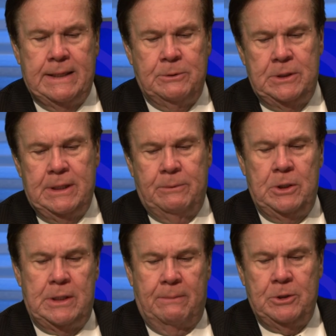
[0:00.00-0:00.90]

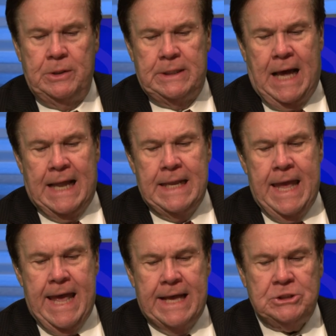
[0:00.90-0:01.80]

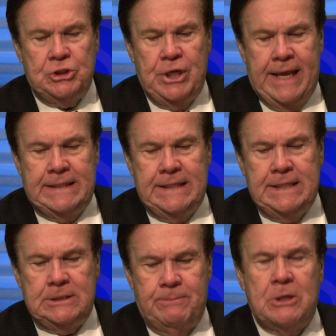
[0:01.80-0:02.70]

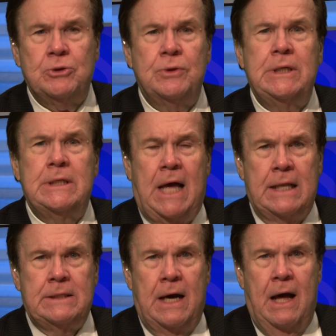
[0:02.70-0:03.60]

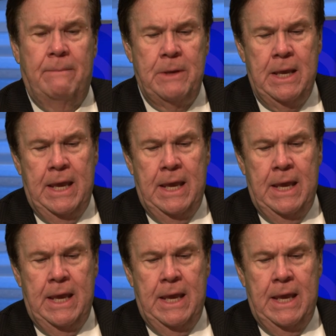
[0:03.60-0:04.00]
www.sjdspecialty.com.